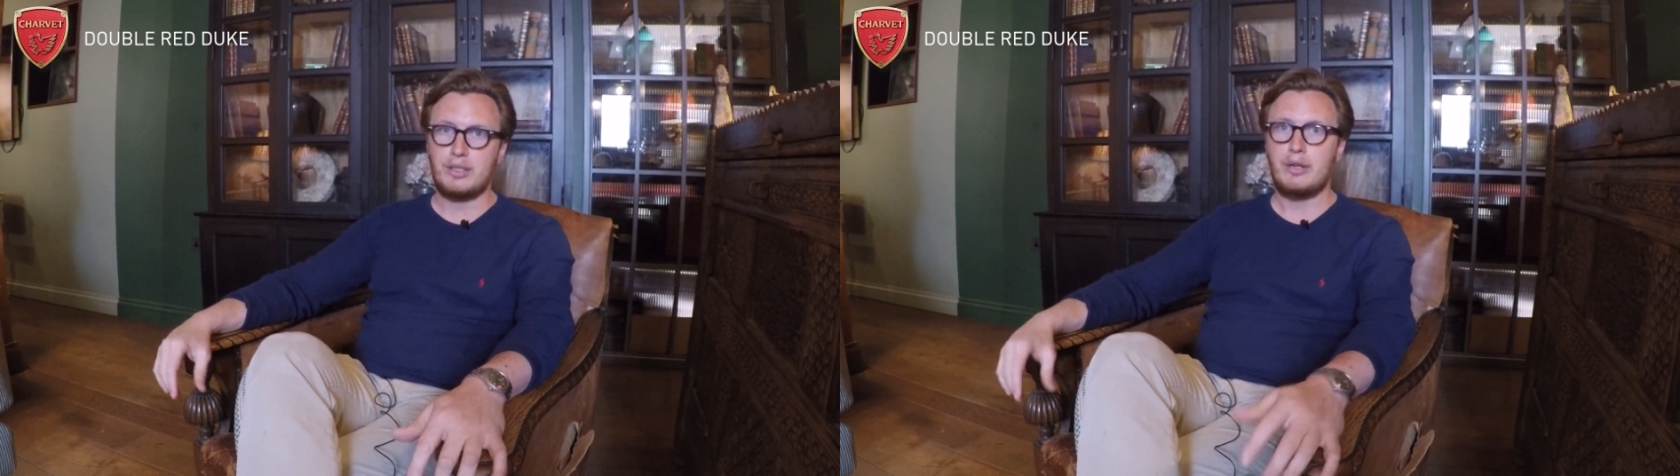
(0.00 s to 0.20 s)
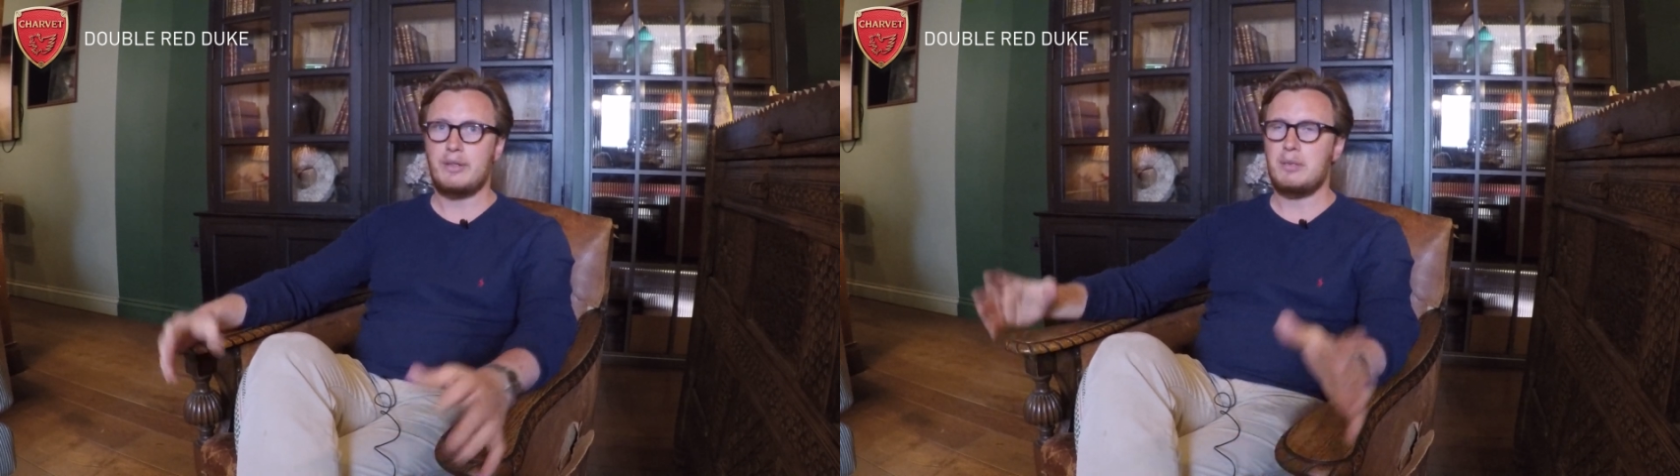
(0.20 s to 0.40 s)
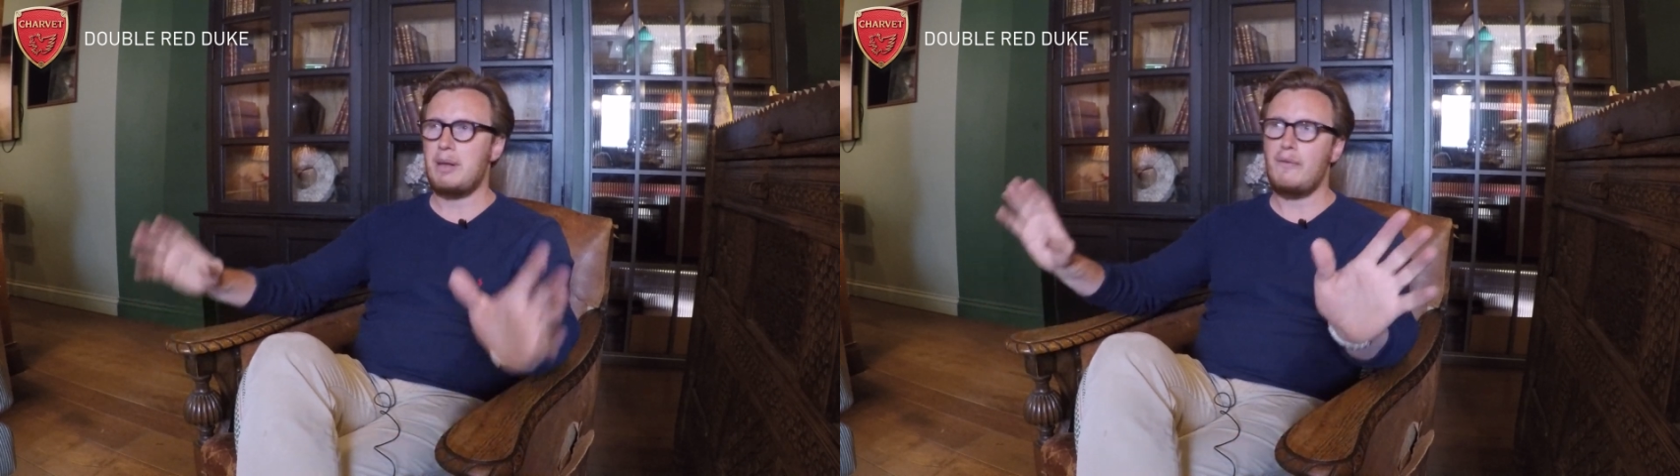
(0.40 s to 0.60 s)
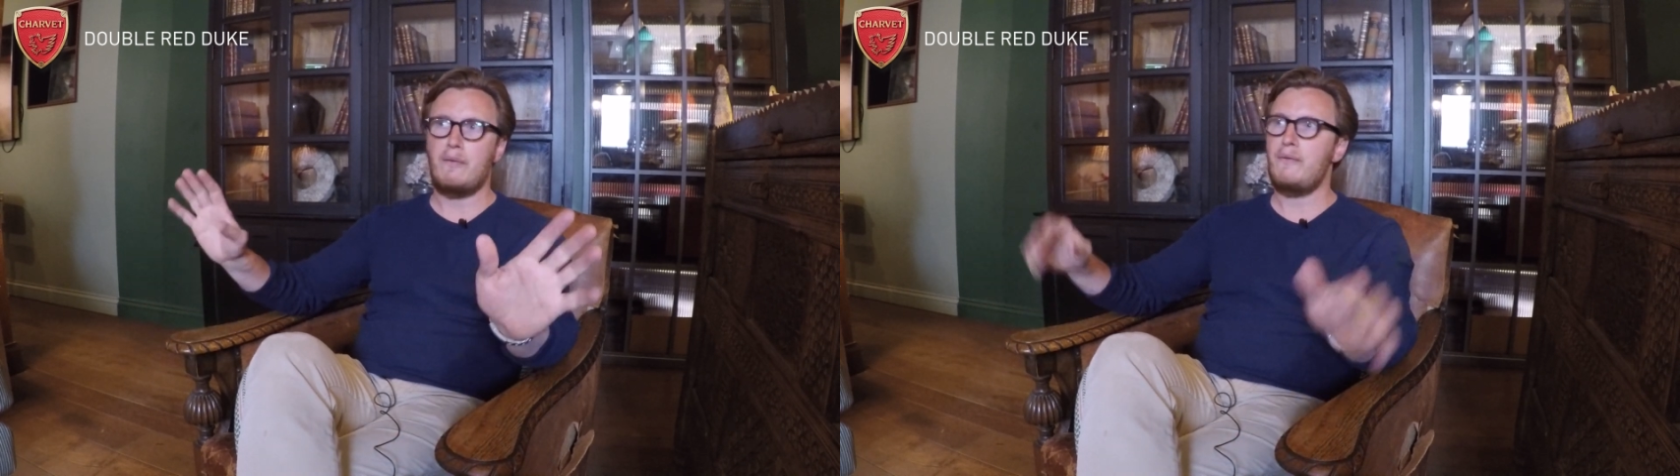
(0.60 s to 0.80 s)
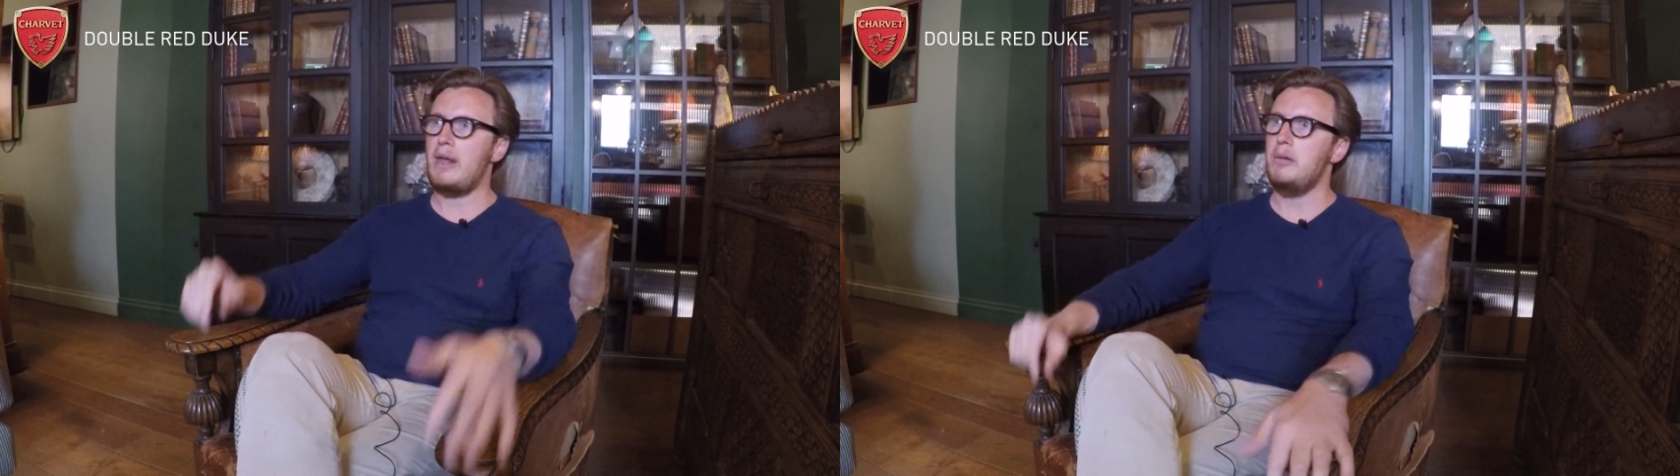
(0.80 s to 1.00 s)
So it's a bit of a
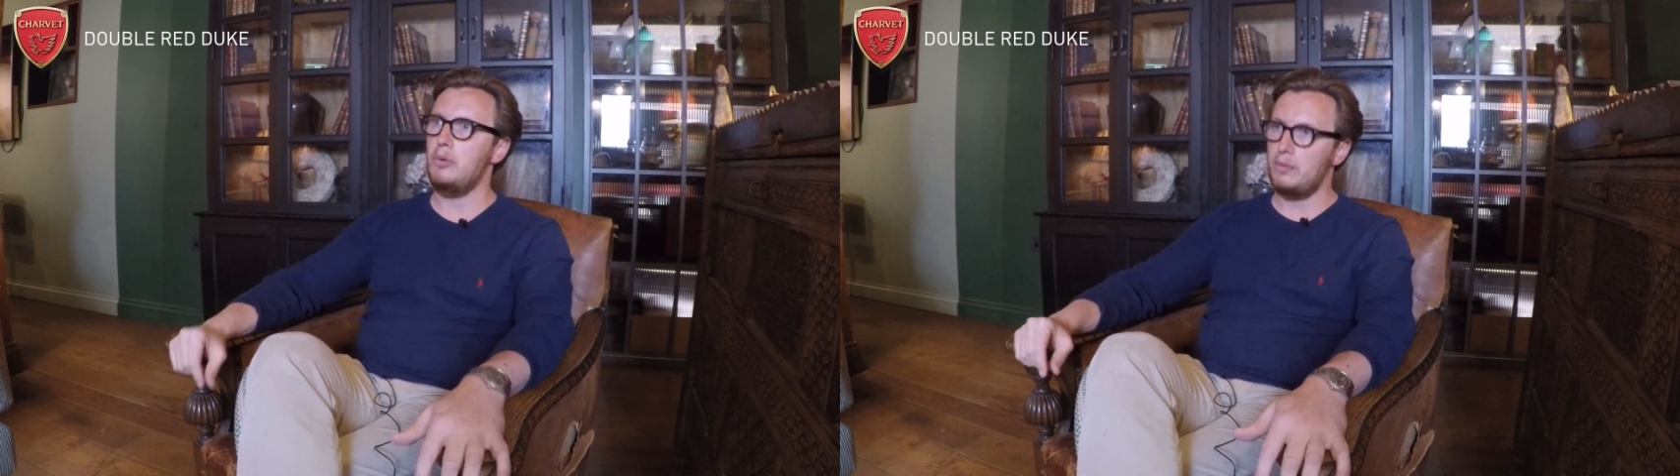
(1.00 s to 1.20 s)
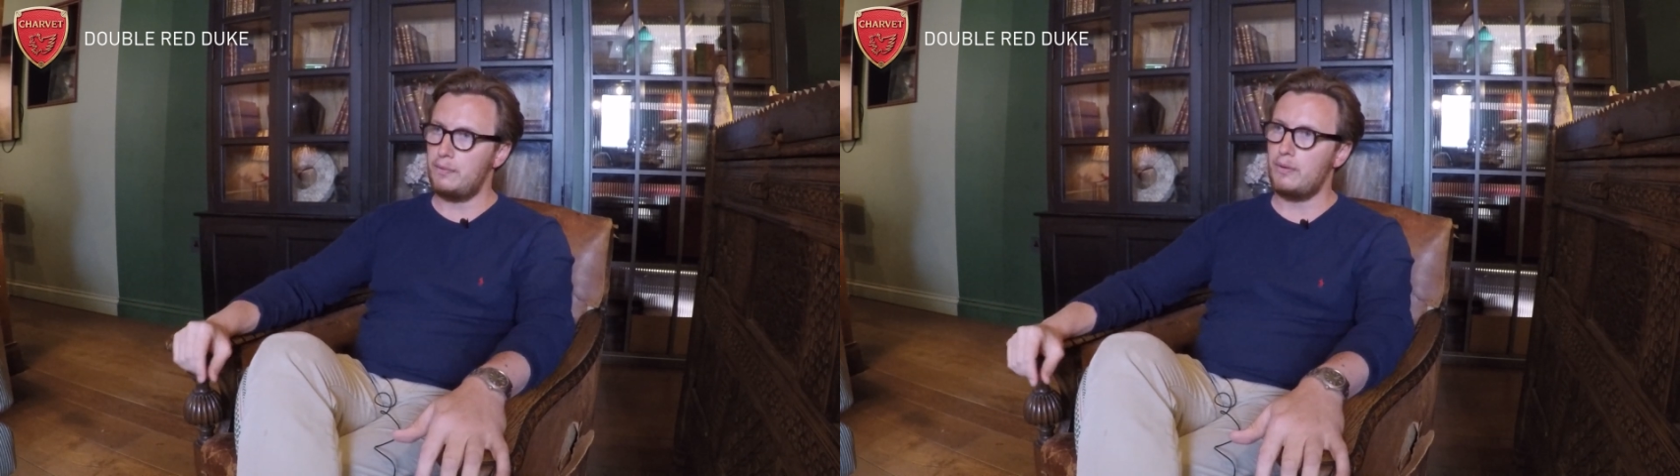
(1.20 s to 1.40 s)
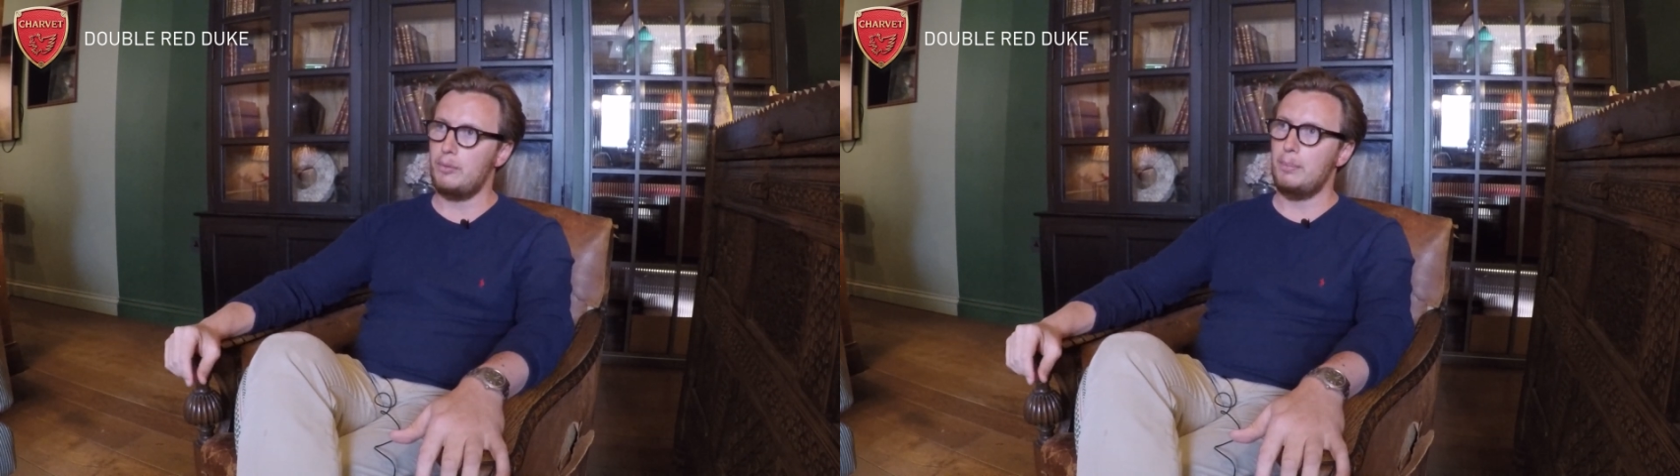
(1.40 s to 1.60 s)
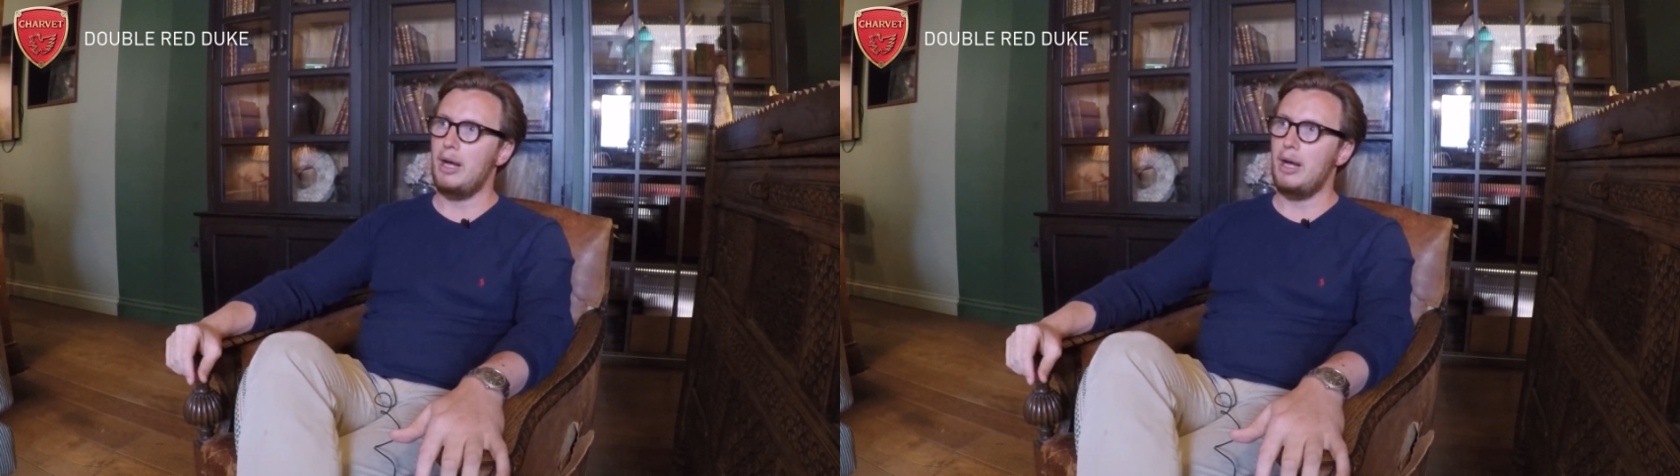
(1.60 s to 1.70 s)
fable from